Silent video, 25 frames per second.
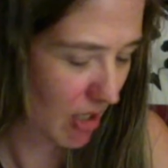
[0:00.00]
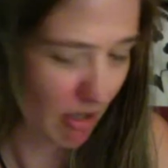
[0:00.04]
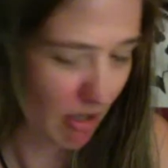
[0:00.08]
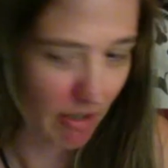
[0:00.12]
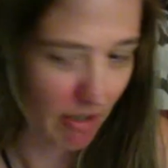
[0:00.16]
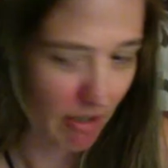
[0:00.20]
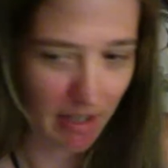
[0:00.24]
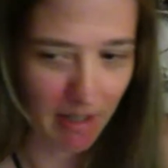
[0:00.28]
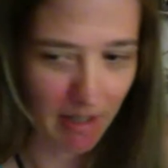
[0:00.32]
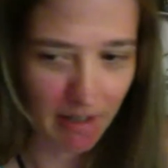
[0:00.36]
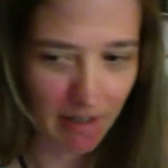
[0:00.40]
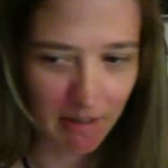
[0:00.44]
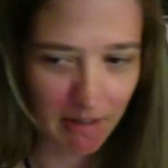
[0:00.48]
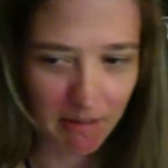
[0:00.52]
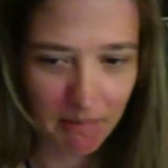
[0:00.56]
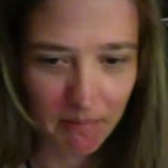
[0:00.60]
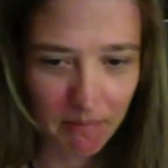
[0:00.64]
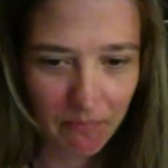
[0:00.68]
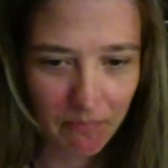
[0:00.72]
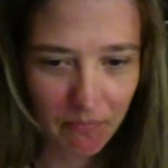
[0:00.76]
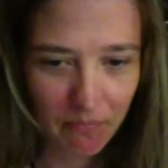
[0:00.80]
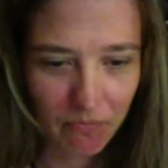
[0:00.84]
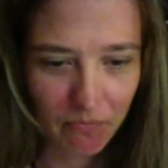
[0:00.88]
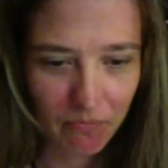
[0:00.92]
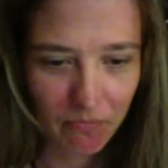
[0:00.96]
yeah,
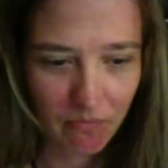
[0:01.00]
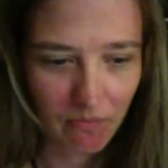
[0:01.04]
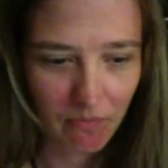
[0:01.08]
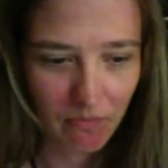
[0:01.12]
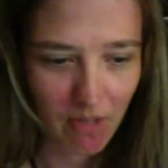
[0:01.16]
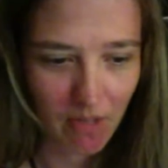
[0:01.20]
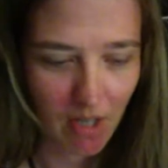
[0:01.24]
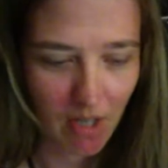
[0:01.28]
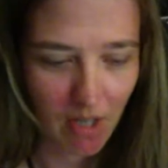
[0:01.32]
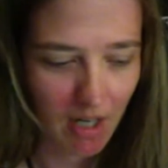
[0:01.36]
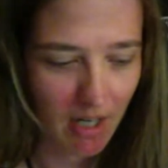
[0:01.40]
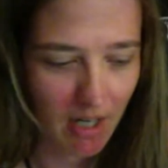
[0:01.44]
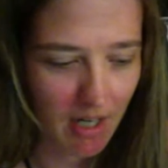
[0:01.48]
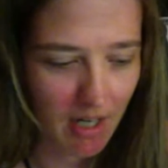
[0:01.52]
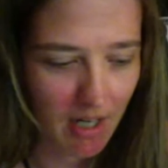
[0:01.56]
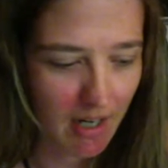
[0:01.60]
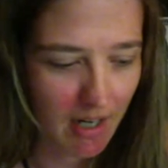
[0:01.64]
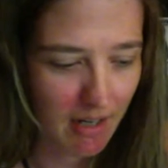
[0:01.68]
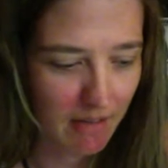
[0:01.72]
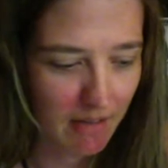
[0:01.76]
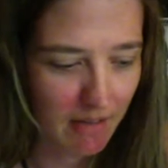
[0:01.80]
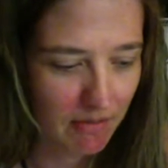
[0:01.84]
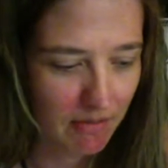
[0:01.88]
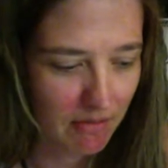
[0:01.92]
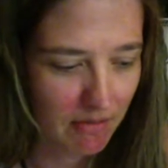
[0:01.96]
I
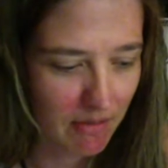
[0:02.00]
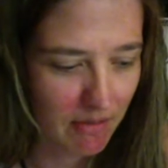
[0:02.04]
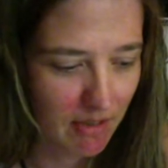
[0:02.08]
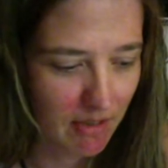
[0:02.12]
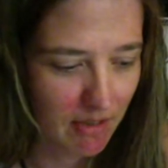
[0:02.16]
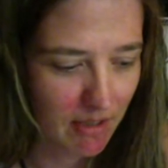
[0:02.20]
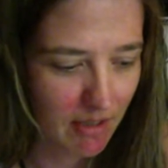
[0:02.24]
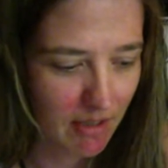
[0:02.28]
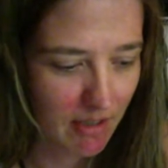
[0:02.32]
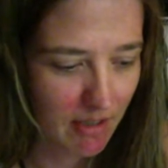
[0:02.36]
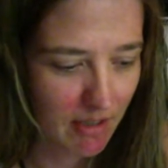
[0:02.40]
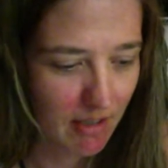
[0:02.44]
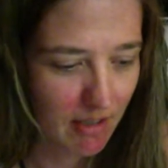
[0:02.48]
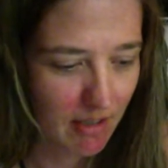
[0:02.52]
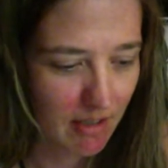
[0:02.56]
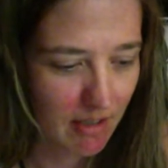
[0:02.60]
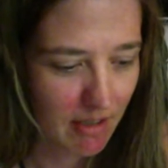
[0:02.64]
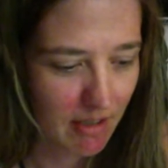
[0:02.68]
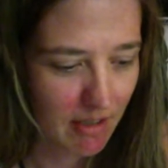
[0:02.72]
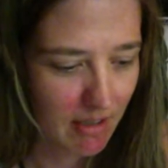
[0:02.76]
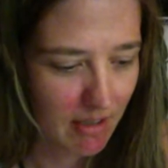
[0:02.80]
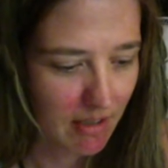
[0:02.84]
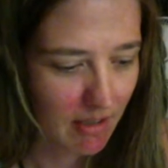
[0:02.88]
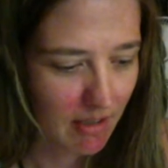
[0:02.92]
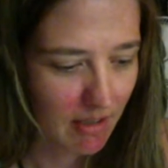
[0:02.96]
have
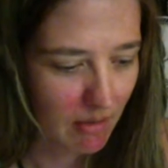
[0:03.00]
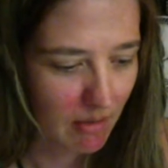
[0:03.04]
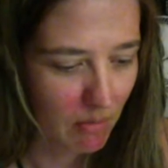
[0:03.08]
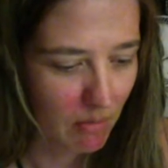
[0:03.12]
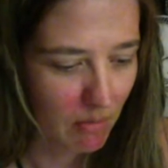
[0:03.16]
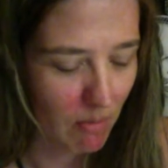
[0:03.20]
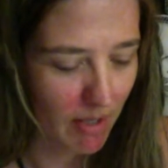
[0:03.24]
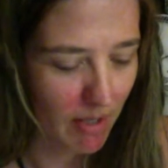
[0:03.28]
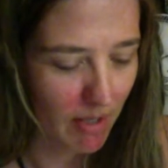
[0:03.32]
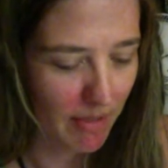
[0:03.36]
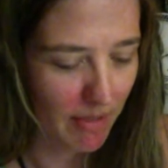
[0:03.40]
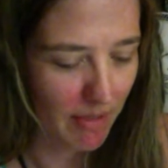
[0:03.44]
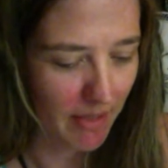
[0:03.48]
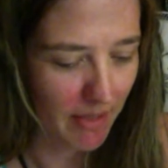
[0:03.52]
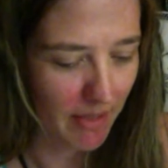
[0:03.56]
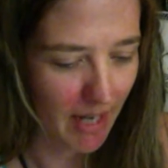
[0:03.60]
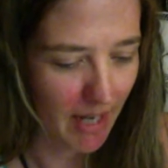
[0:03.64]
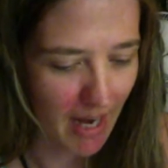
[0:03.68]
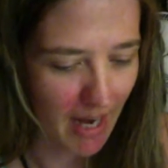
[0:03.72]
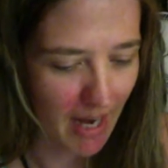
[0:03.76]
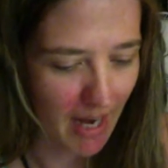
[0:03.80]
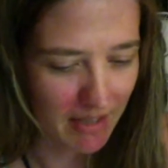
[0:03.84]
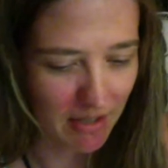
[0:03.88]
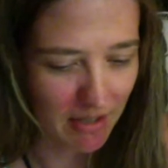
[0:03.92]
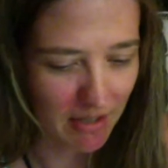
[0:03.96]
one that has